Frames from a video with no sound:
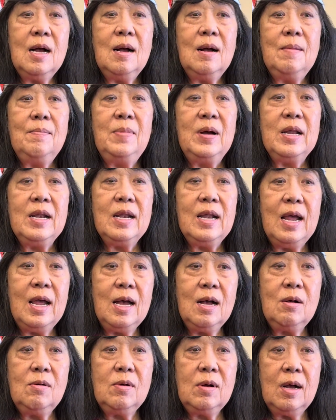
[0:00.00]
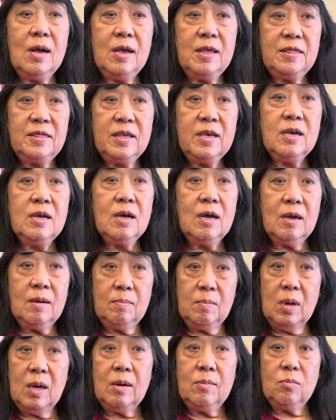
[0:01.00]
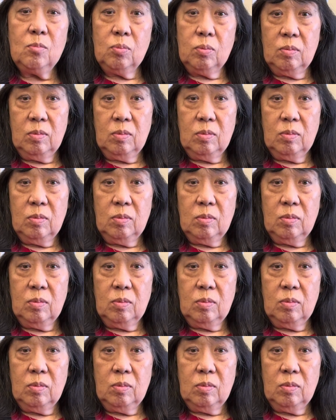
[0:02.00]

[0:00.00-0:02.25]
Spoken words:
But now I think I'm